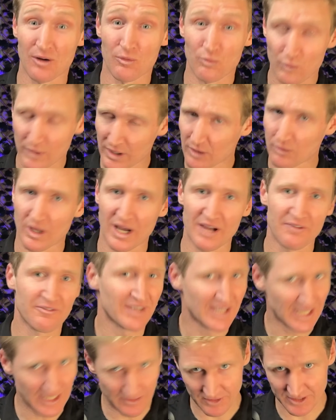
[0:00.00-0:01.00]
a real life
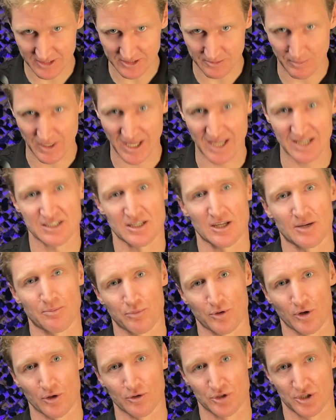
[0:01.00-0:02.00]
evidence backed
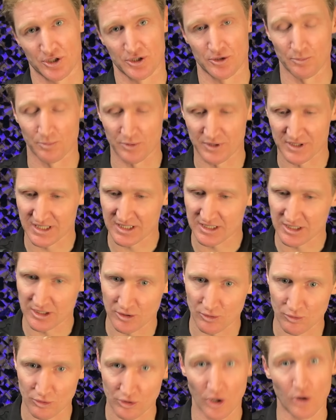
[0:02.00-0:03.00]
approach to predicting
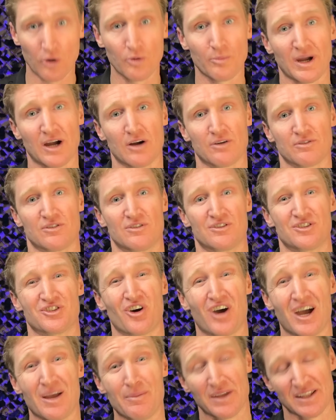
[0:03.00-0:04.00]
your goal marathon
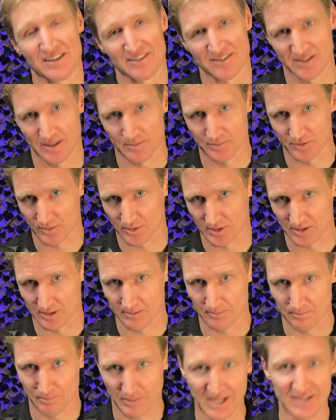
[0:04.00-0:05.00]
time and subsequent
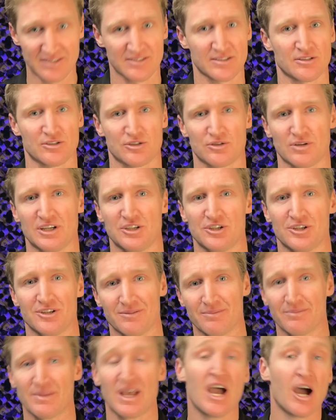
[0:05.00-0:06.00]
pacing strategy.
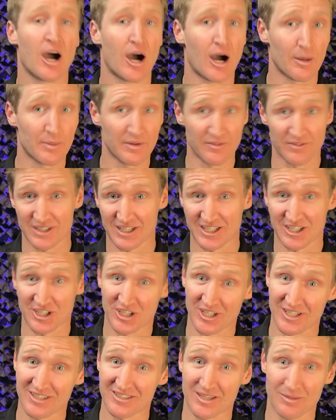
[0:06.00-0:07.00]
I'm even going to
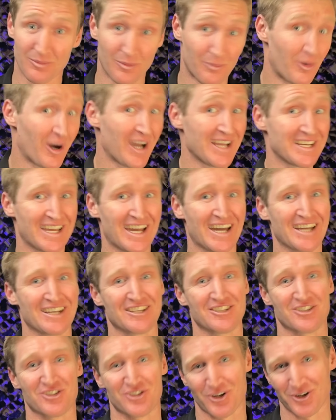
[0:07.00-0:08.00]
share some of my data
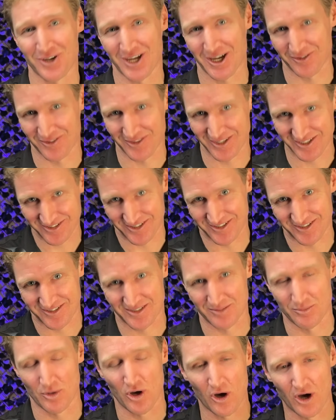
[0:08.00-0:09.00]
to show you how this
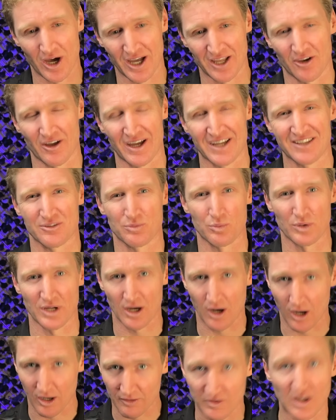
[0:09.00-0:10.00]
system highlights where
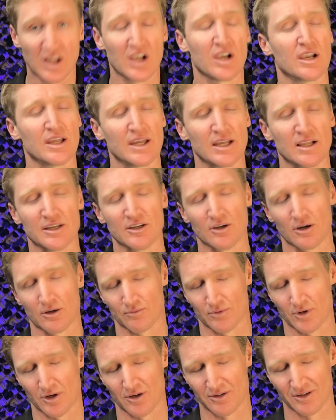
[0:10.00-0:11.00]
I've clearly gone
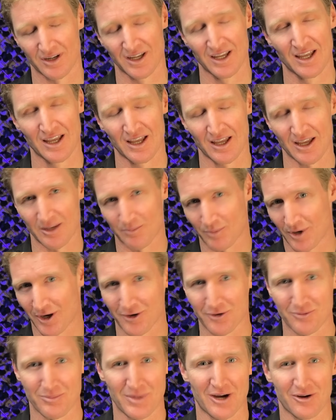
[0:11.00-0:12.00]
wrong in my
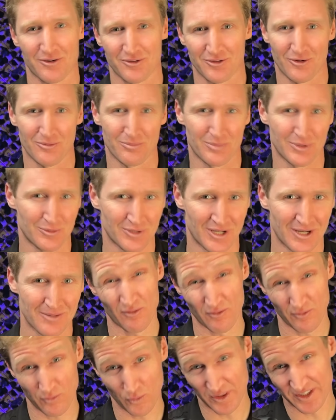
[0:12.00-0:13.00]
own marathon build up.
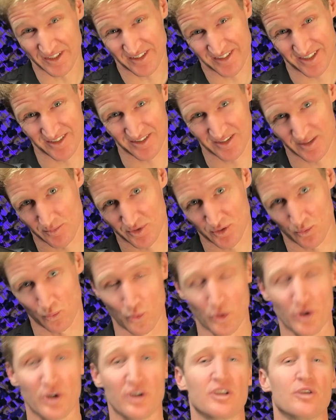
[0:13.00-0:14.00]
For this system to
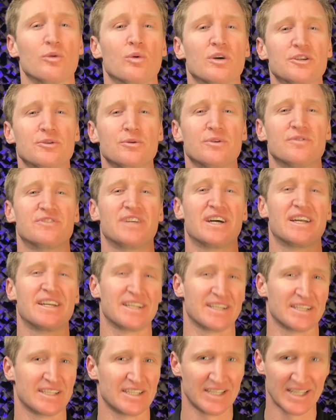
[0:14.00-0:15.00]
work, you want to have done
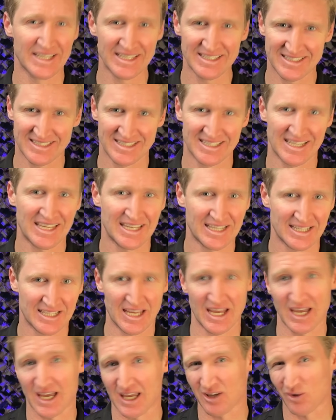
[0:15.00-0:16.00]
at least
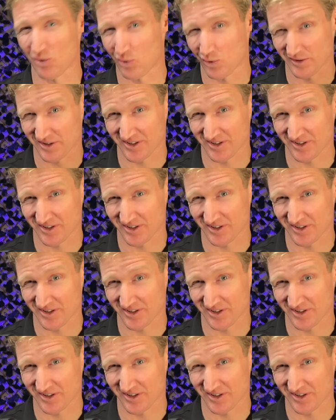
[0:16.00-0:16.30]
10K or